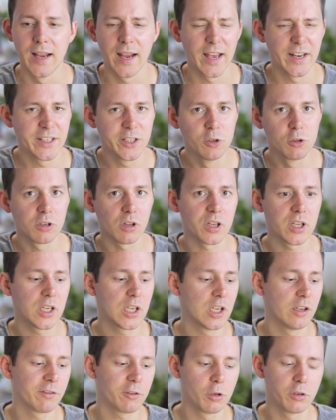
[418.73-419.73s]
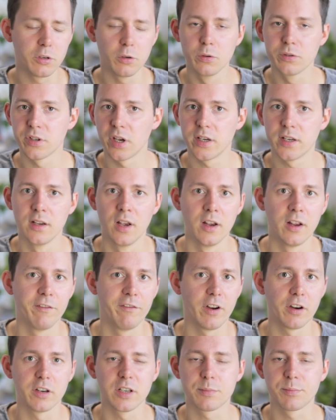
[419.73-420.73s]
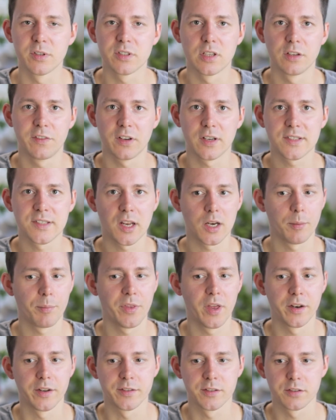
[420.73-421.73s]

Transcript: And usually if you use a very specific setup that